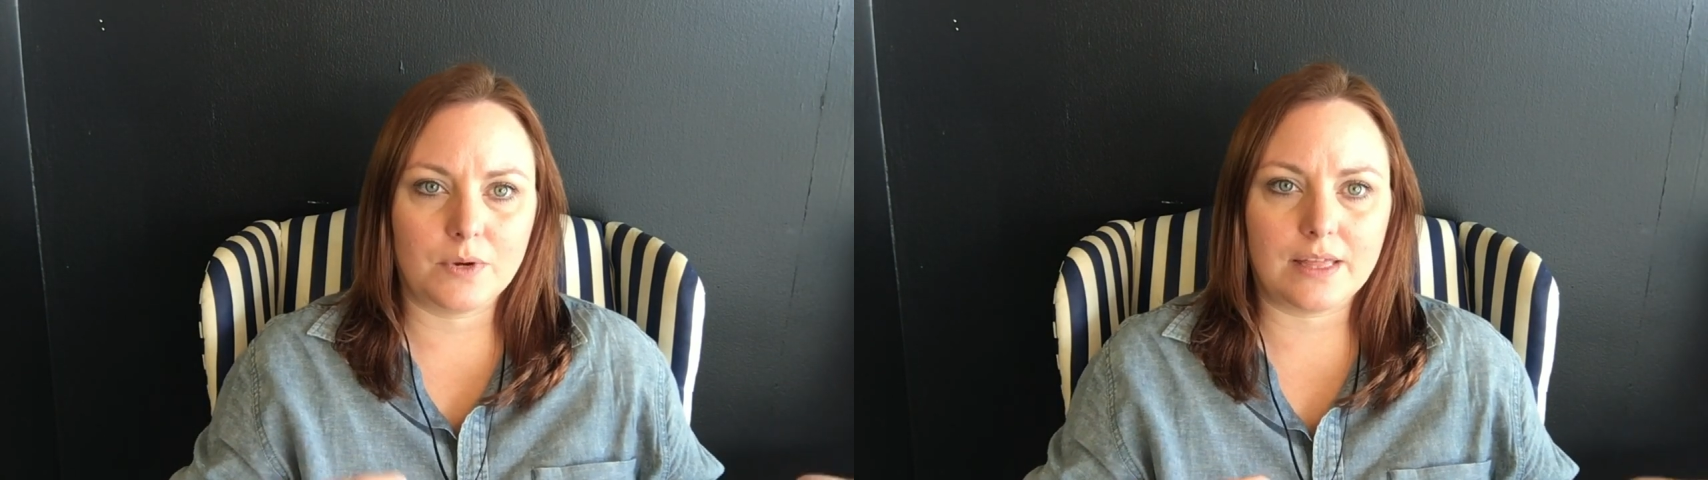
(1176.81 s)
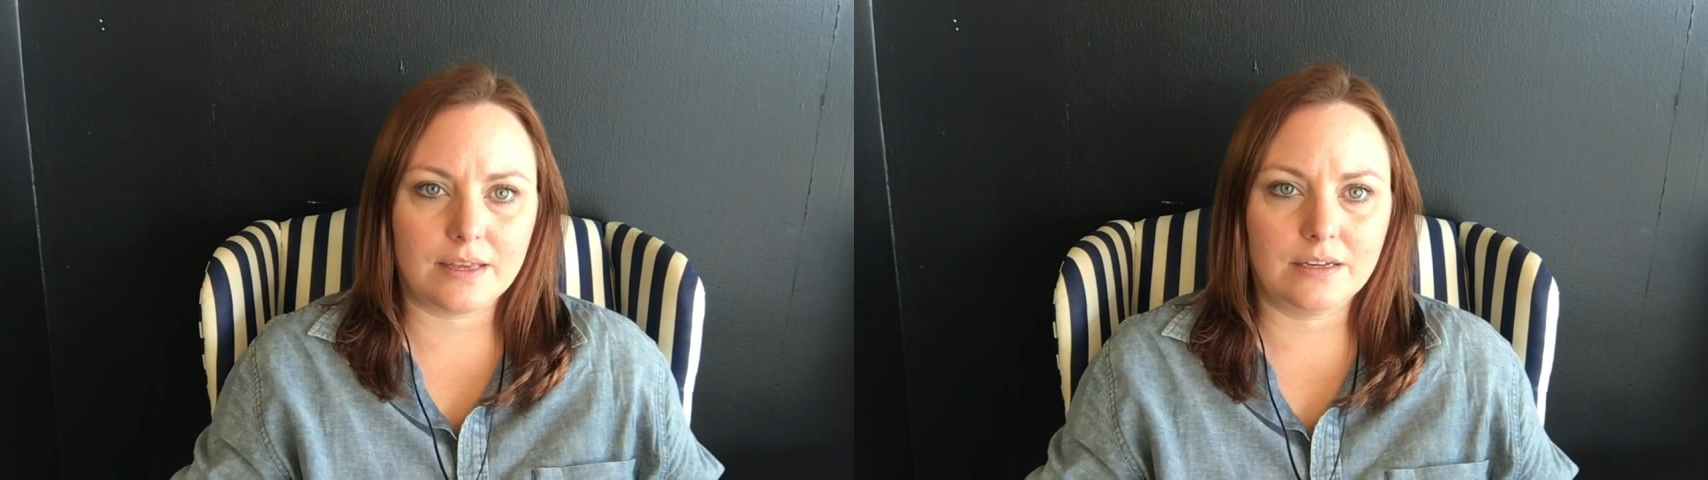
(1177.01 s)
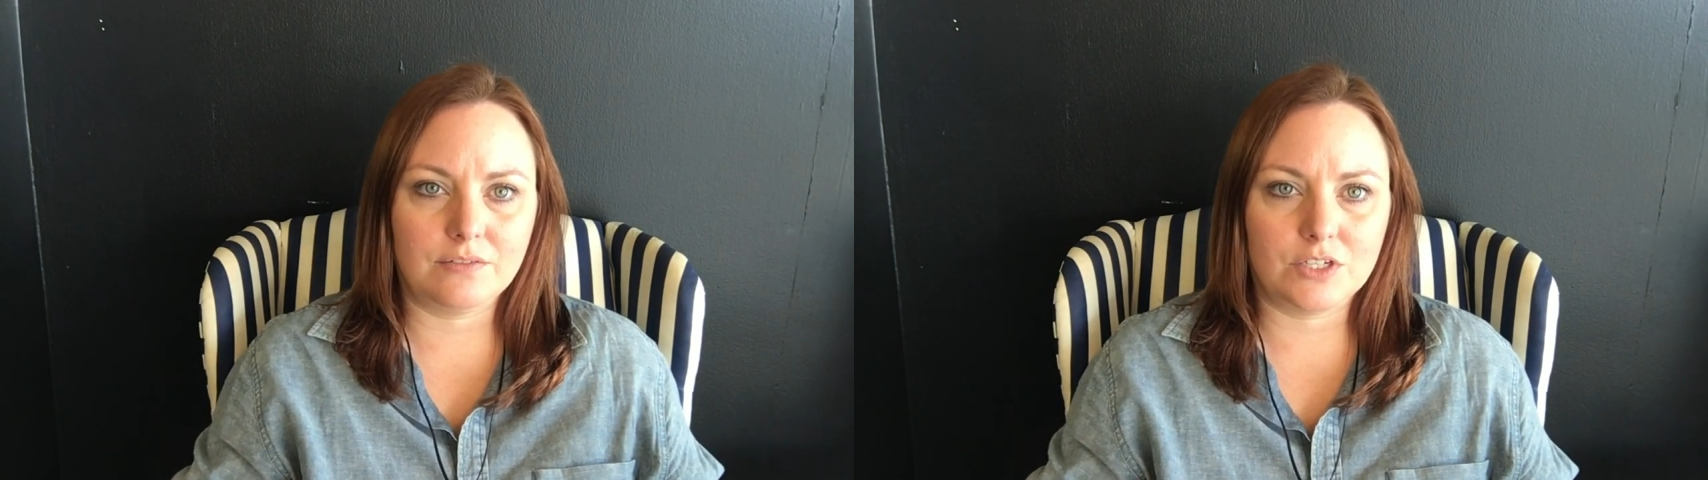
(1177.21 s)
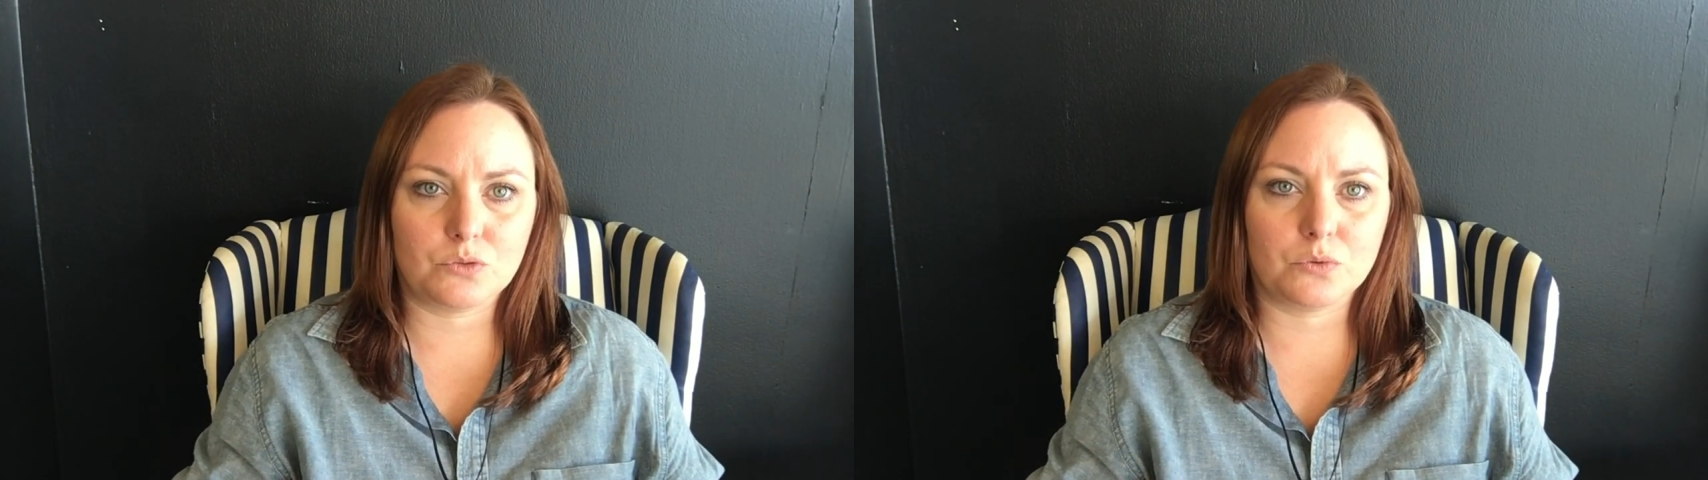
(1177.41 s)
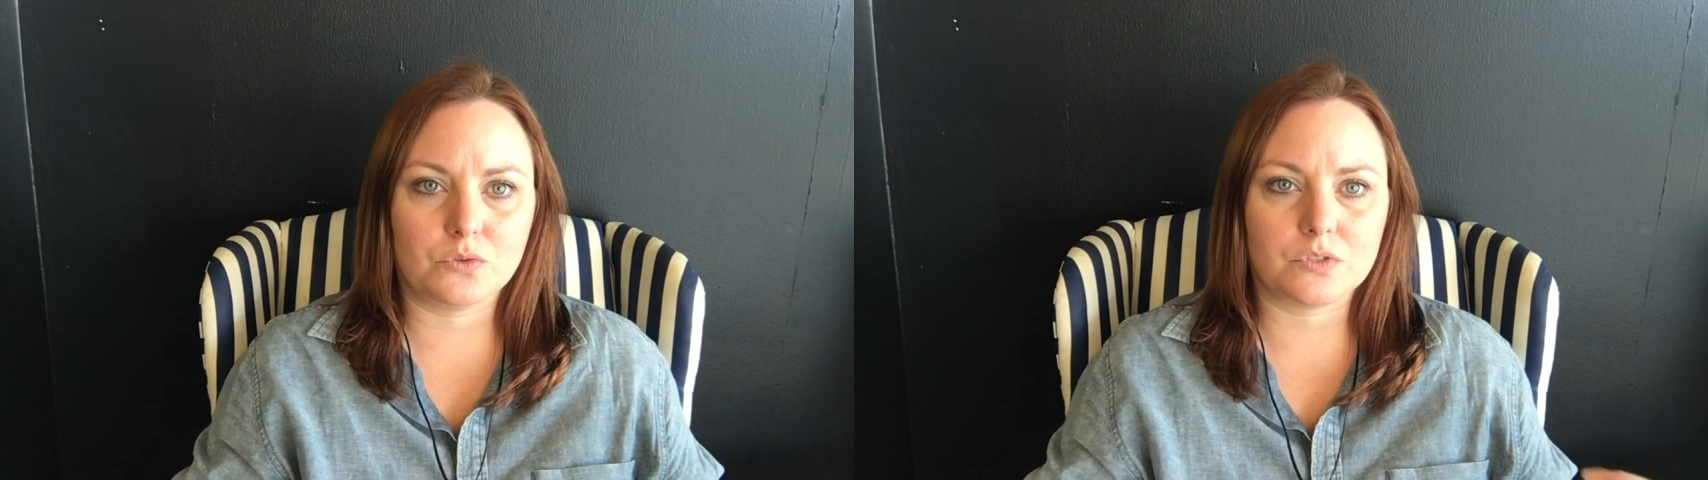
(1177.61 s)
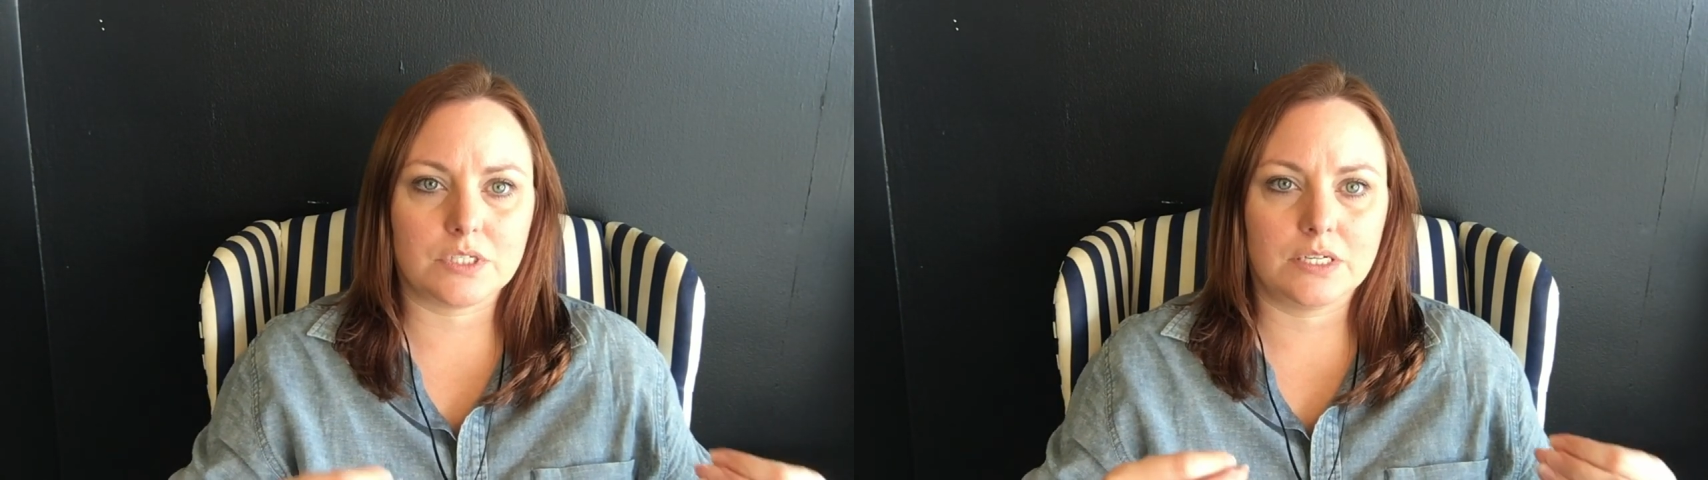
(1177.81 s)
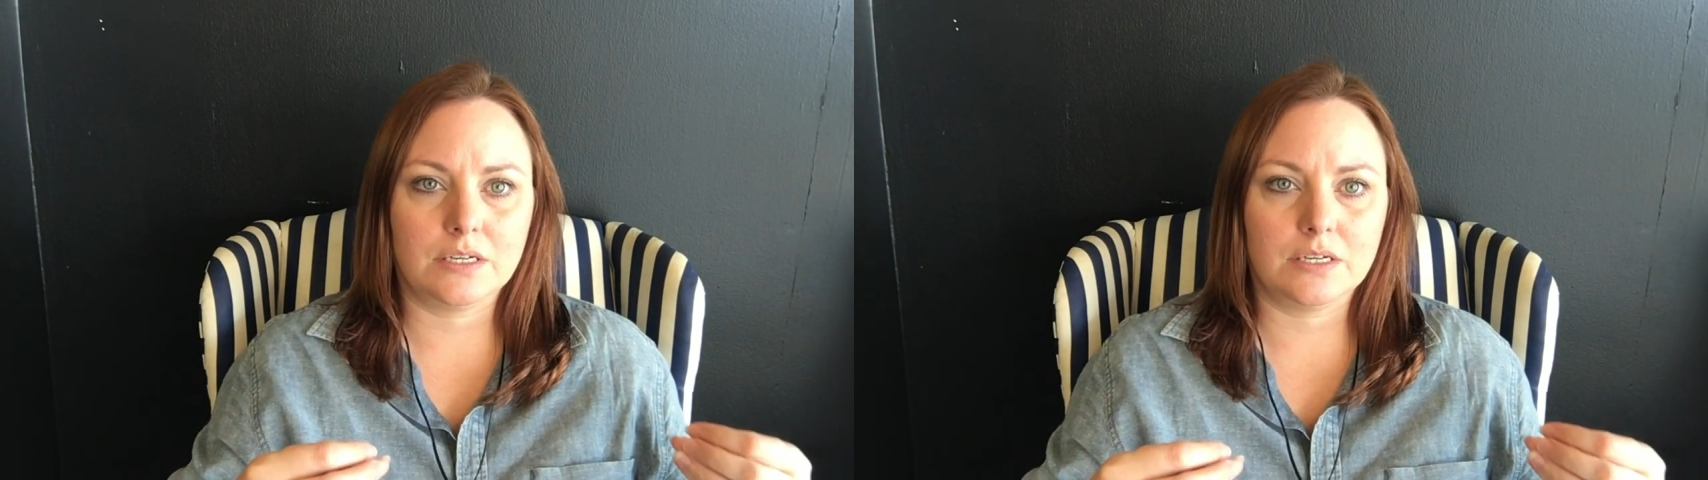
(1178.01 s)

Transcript: with individuals